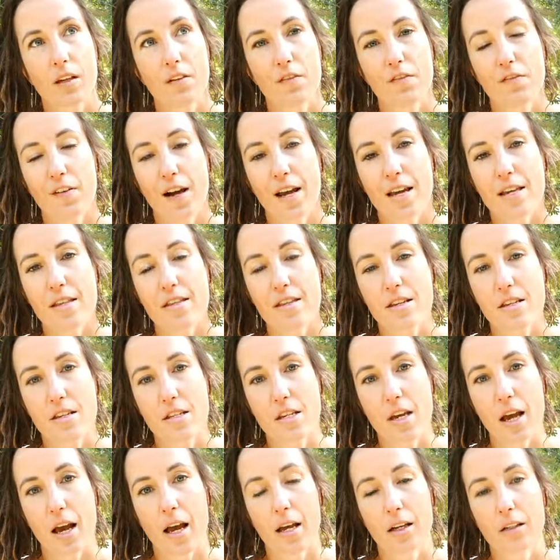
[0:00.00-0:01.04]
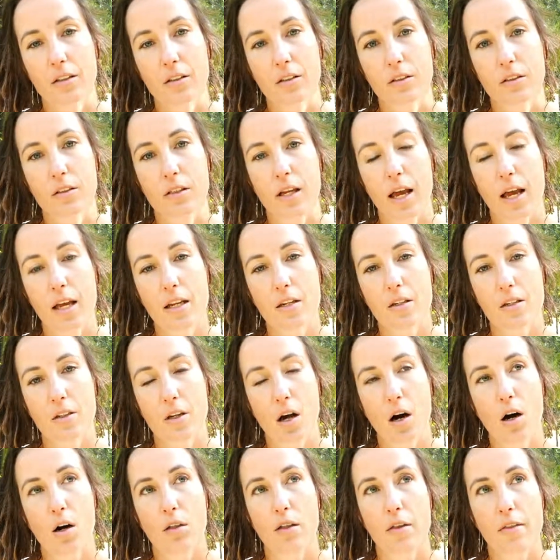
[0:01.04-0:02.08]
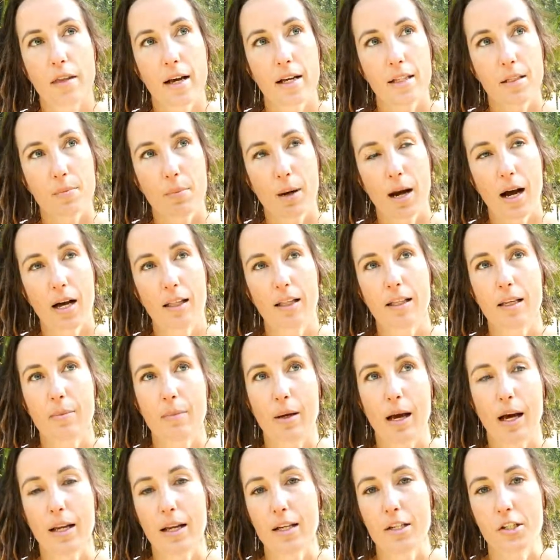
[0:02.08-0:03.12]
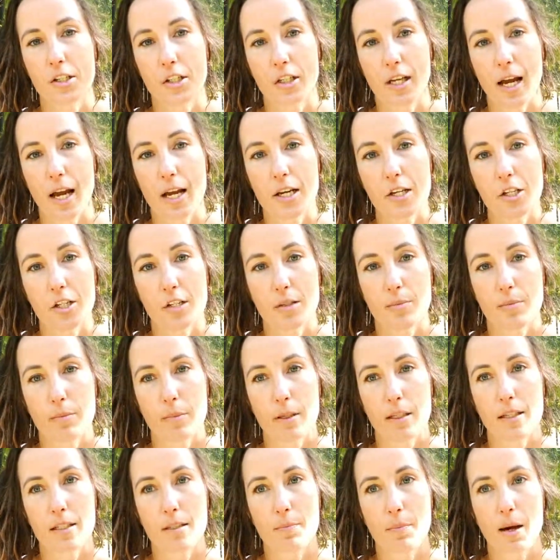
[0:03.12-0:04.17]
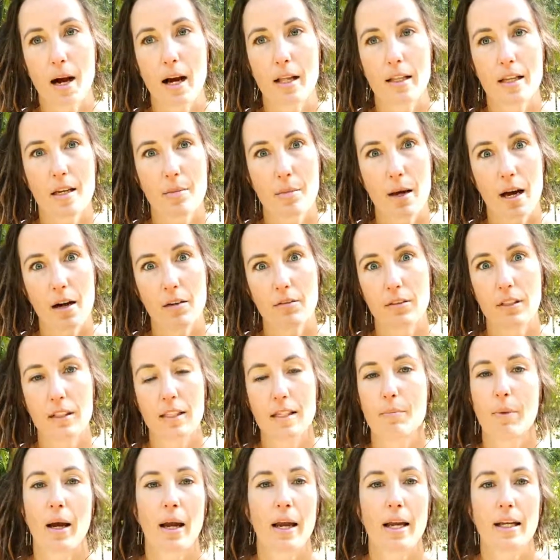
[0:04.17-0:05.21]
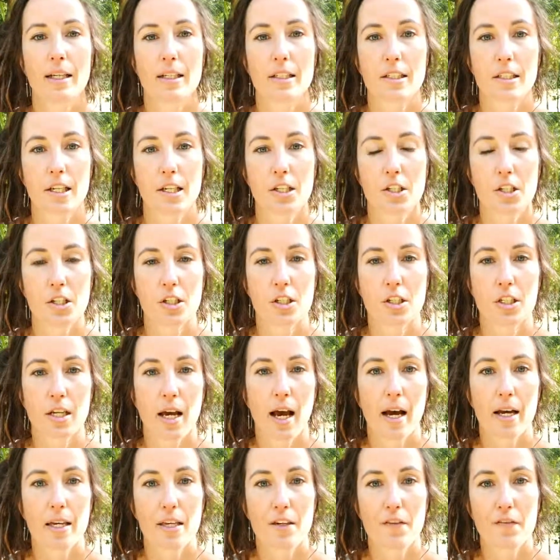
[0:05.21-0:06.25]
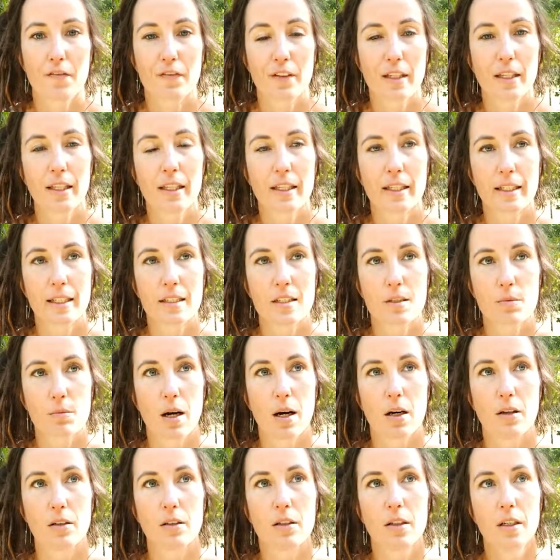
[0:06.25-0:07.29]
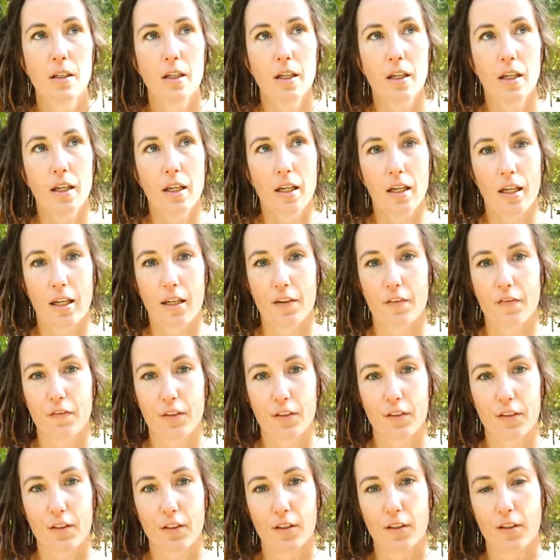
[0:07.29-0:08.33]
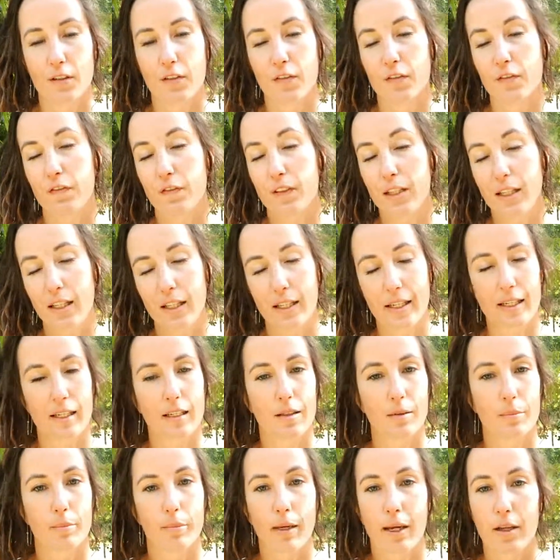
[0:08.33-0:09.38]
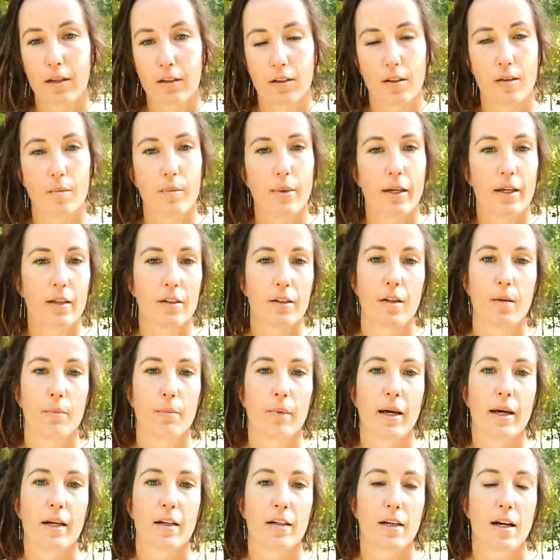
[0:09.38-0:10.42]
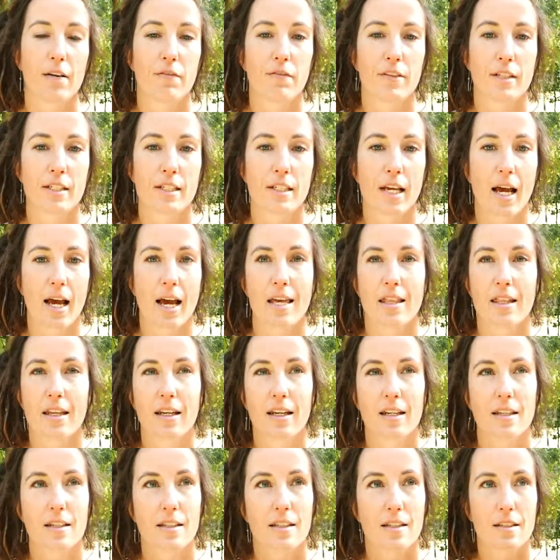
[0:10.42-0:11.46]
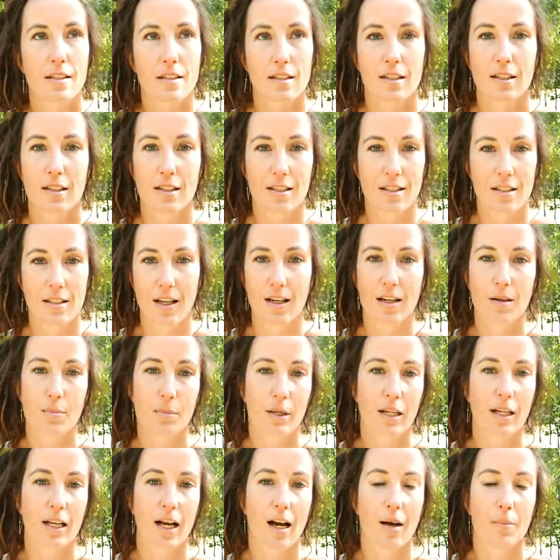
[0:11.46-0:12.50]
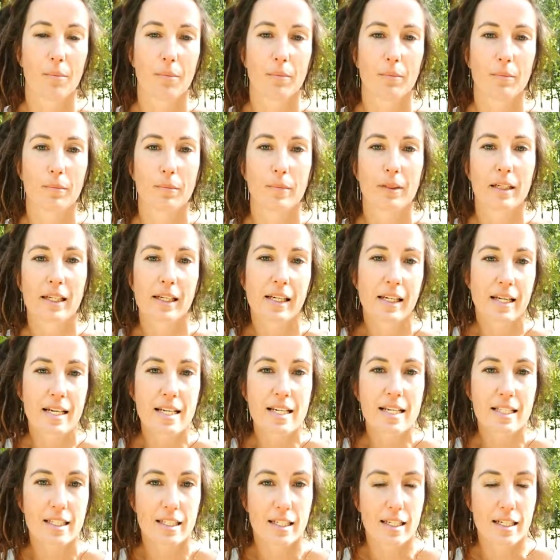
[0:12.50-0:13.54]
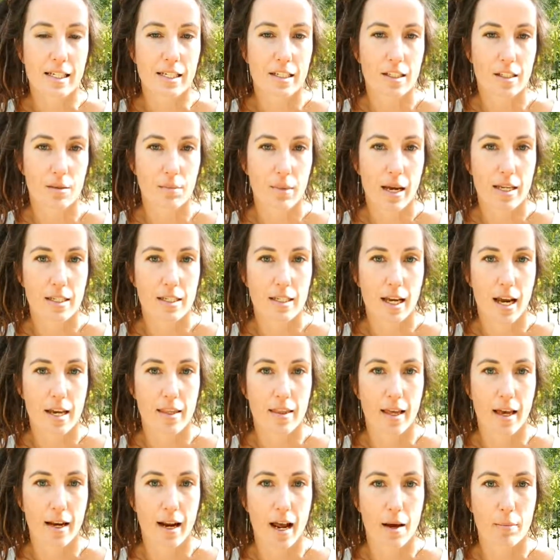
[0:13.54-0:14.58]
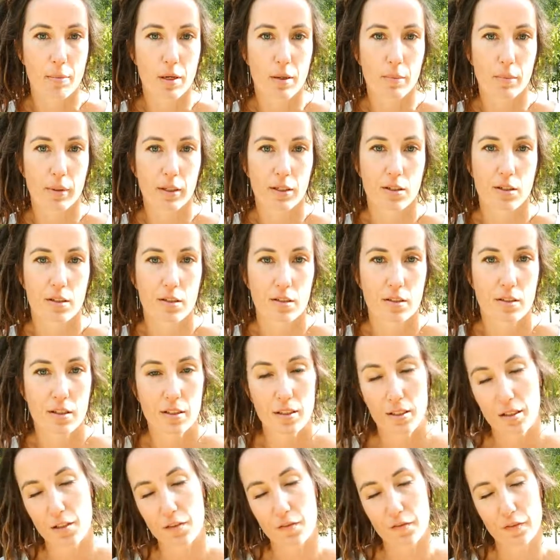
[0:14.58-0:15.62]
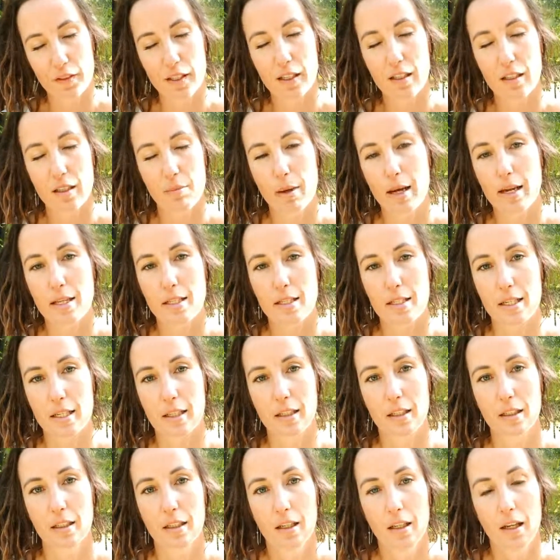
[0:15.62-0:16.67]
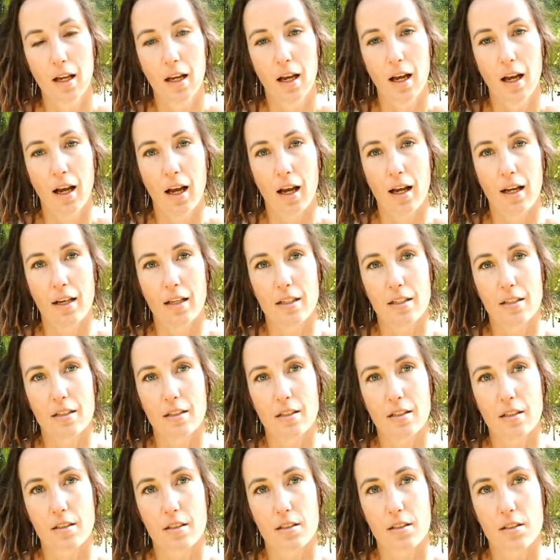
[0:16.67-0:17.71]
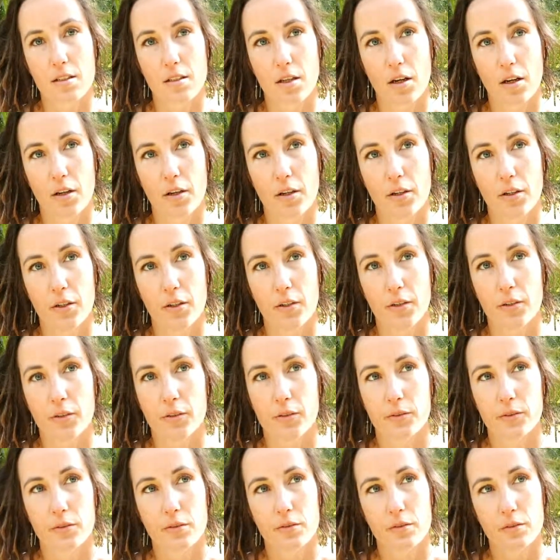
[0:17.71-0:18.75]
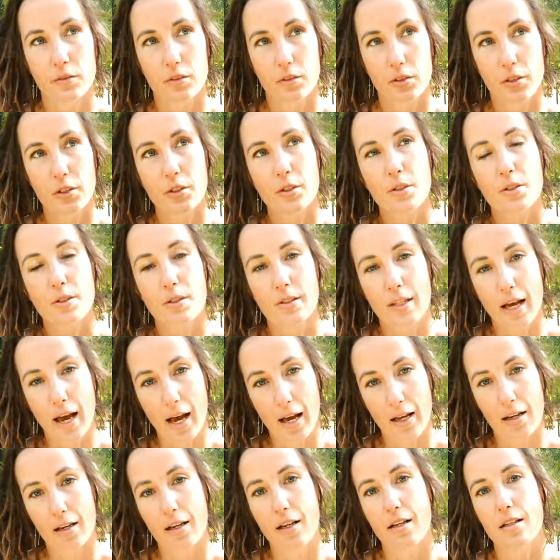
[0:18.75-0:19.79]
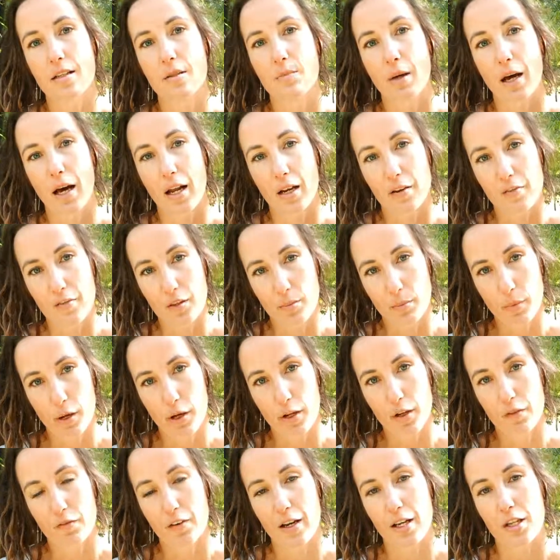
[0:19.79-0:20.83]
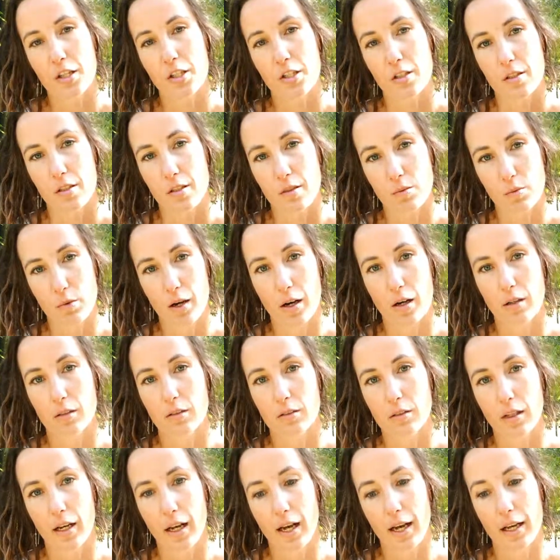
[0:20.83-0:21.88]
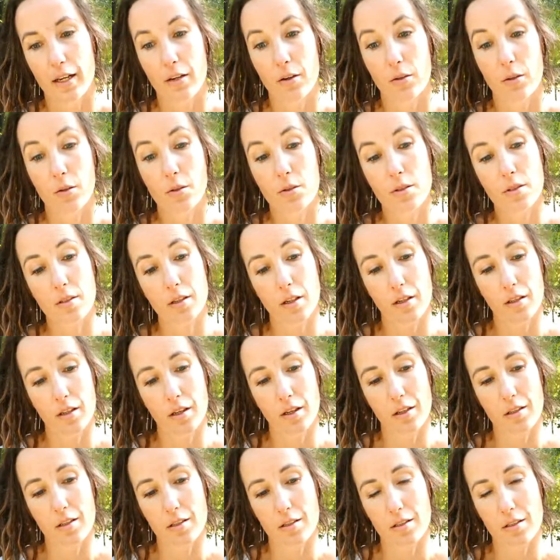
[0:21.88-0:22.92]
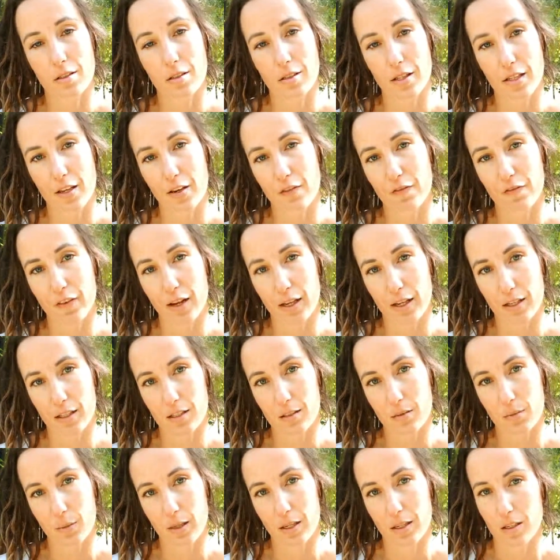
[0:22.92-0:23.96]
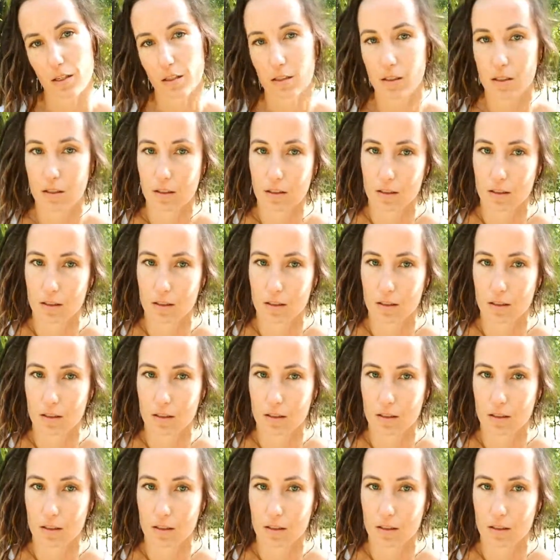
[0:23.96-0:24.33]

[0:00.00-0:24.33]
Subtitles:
faith in your end goal, and that's partly about education, but it's partly about really paying attention to how you're feeling as well. If you're feeling better and better and better every day, then it's going to become easy to maintain that habit, because you're going to feel amazing. And so use that as part of your motivation as well. And also notice the effects when